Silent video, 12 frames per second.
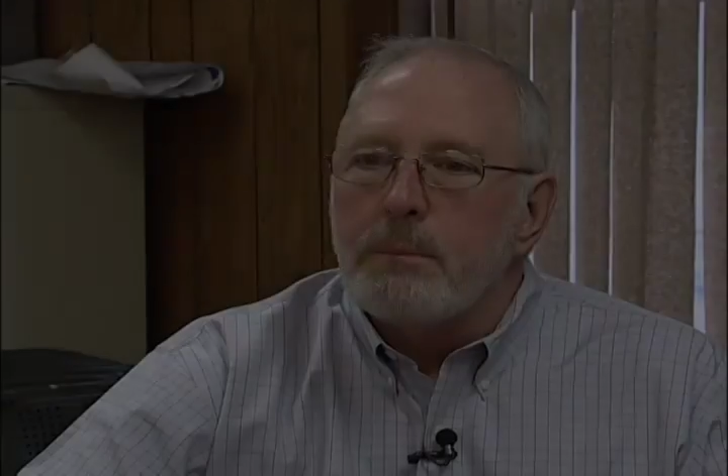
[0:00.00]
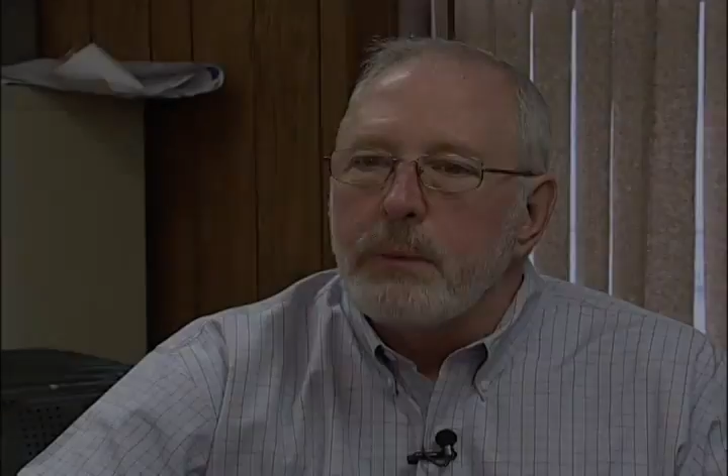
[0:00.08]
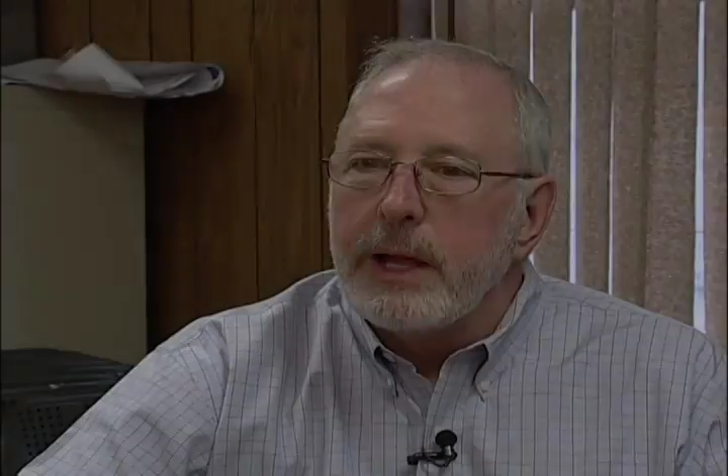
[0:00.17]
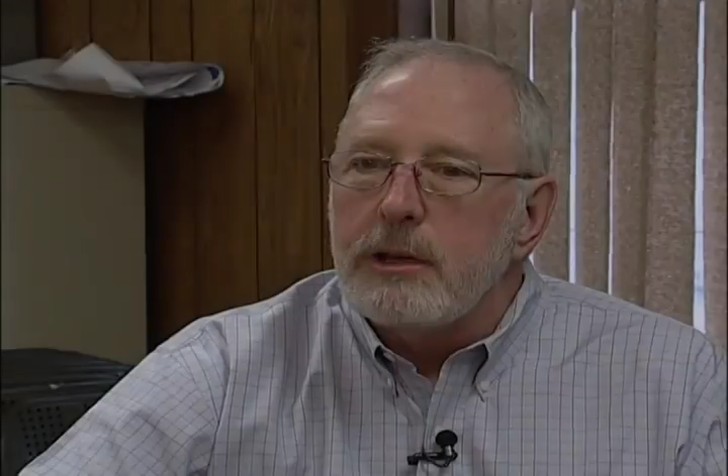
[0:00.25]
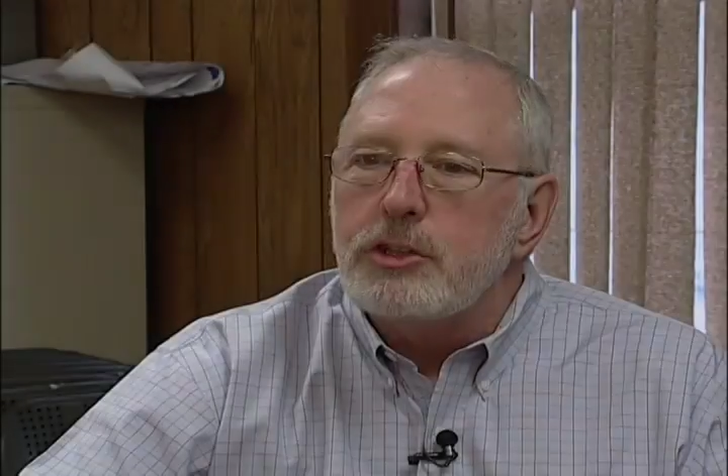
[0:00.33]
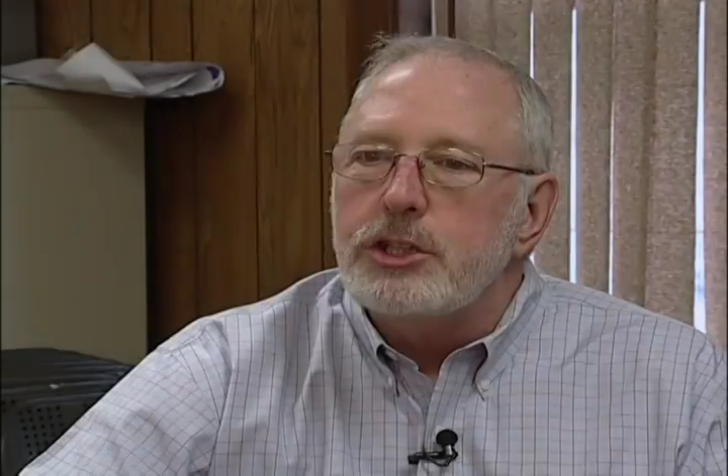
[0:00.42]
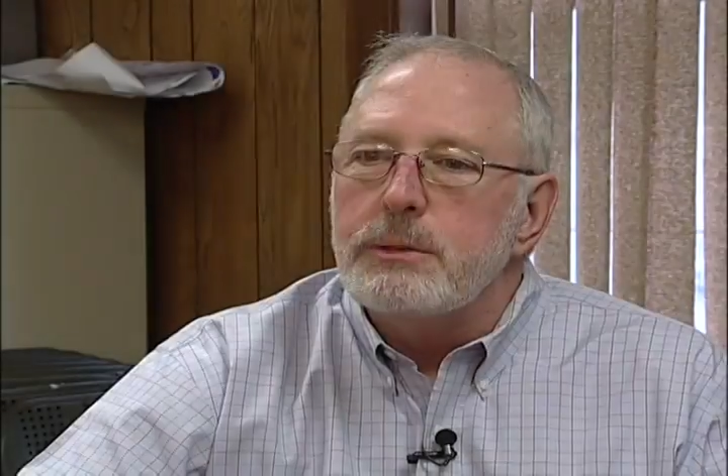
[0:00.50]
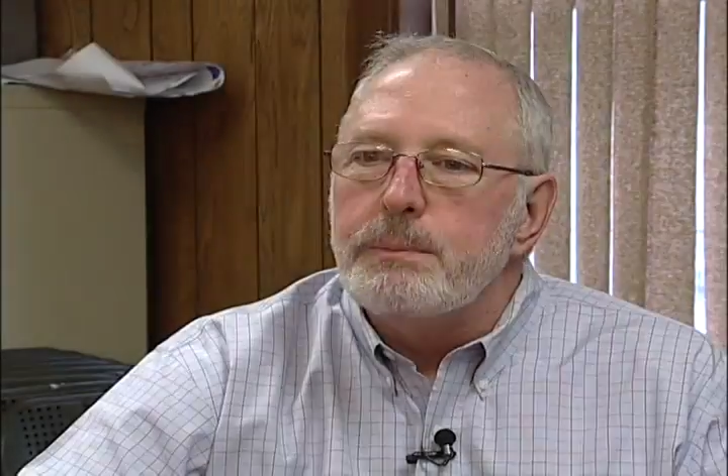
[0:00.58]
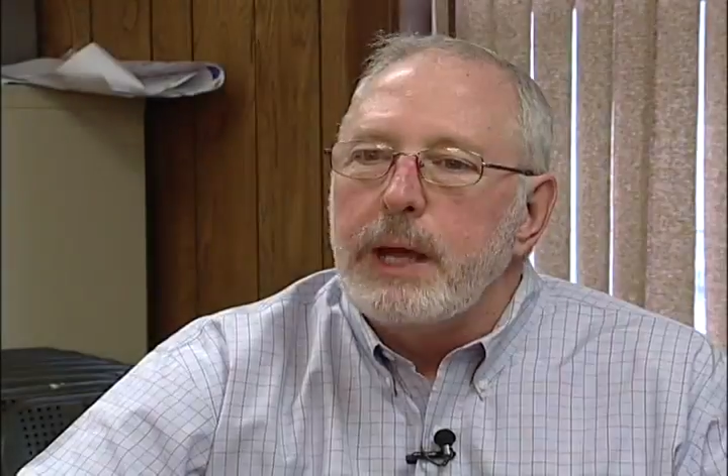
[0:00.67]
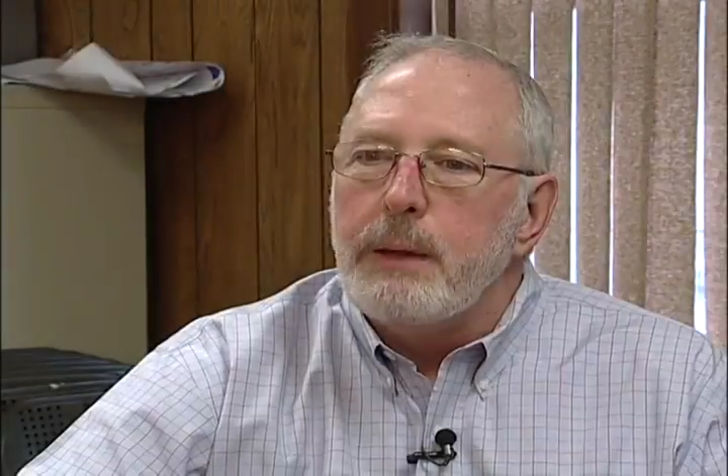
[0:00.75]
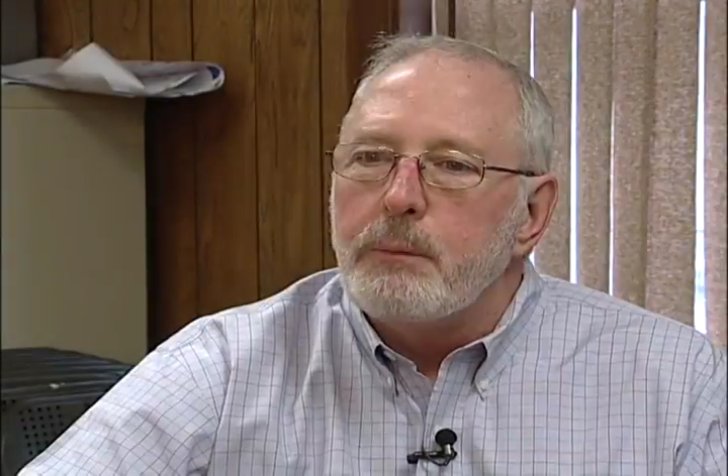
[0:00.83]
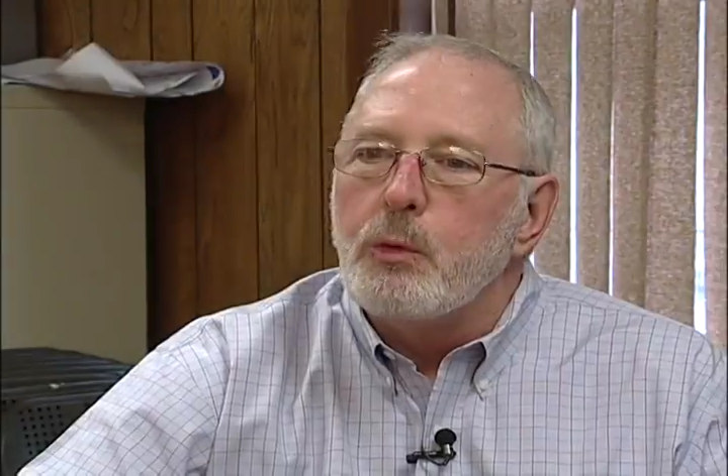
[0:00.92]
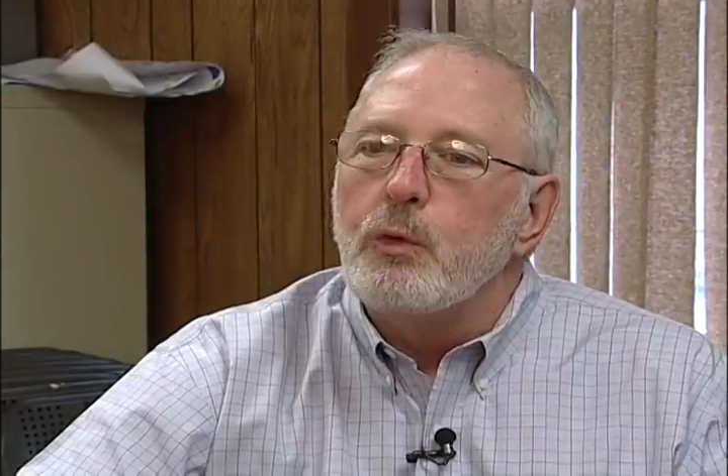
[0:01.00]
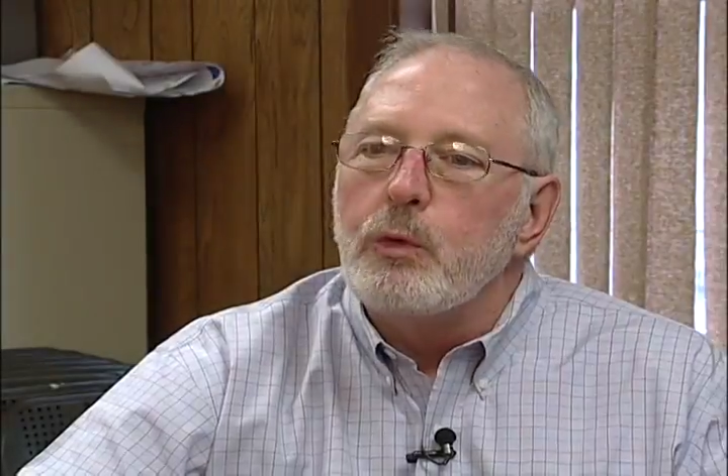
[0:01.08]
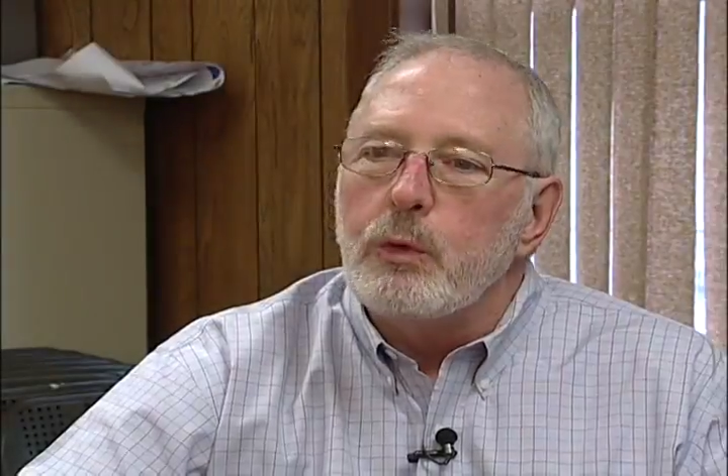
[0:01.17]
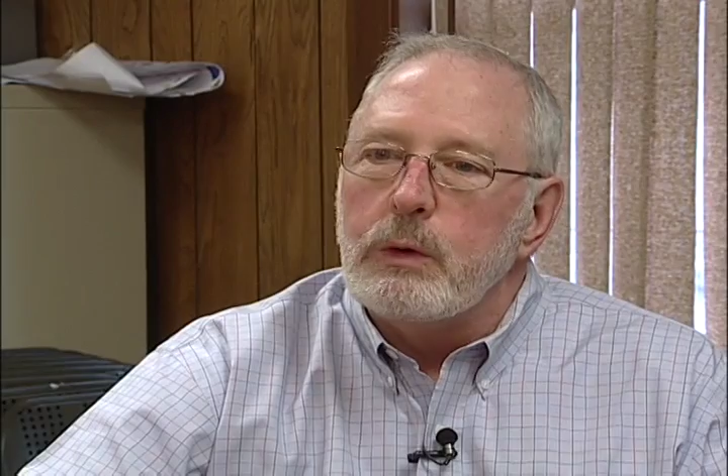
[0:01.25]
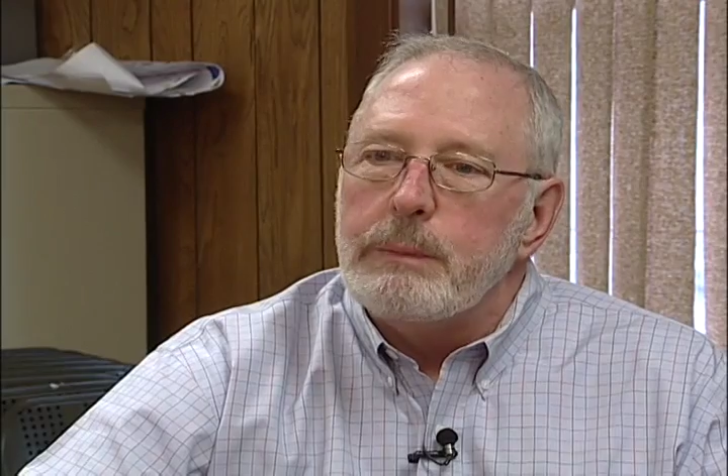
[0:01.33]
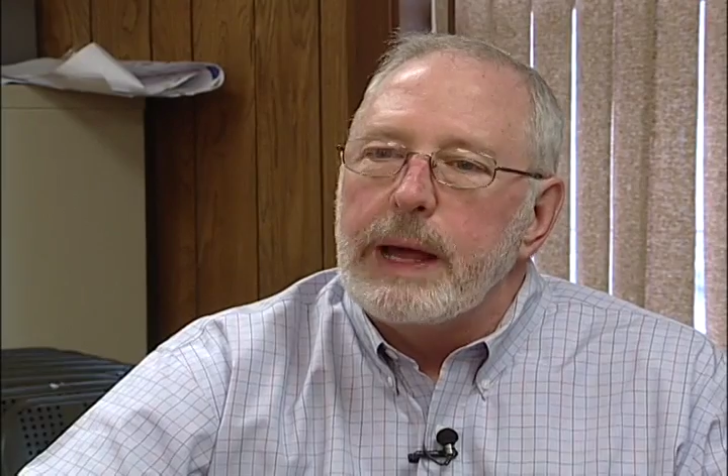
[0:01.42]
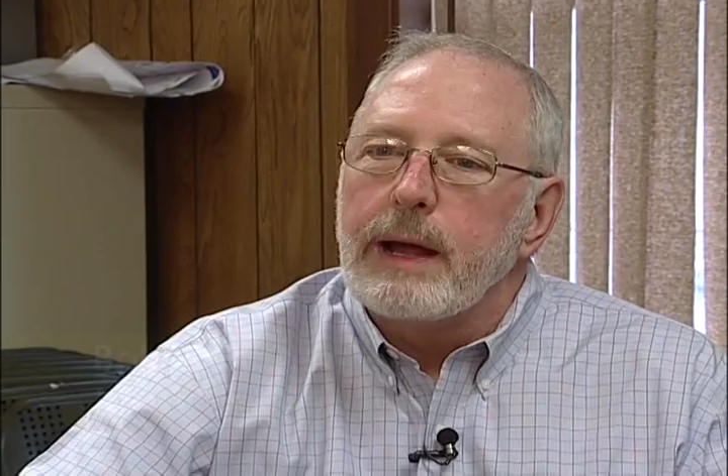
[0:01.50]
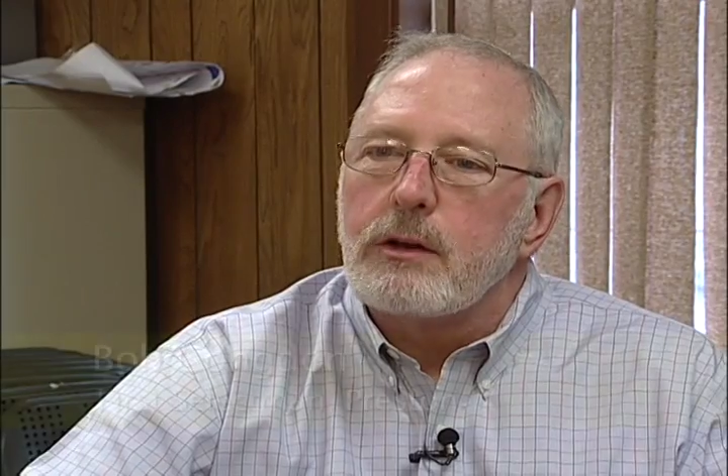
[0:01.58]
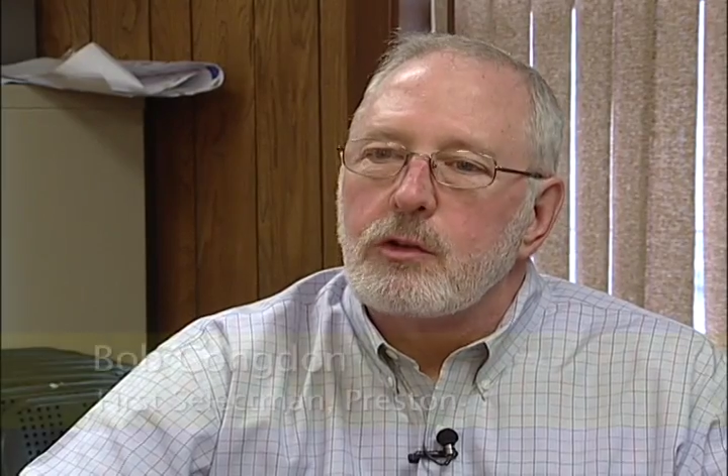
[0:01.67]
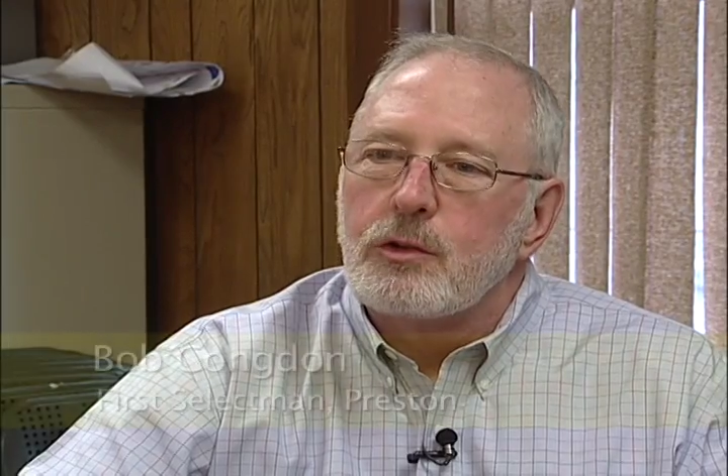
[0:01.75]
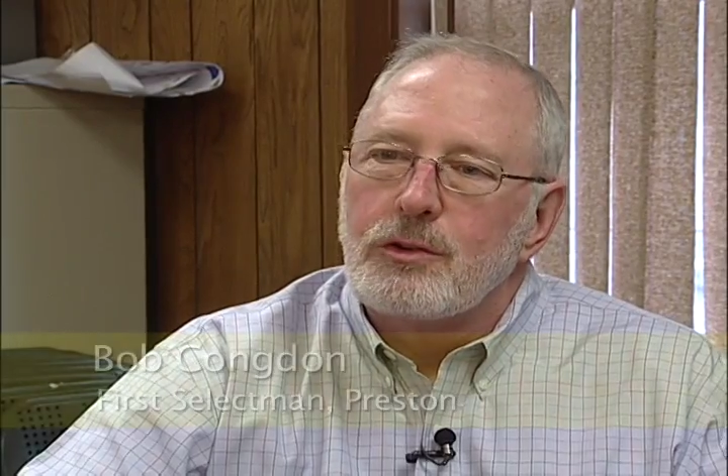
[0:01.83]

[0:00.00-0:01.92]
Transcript: a blank sheet of paper when we were back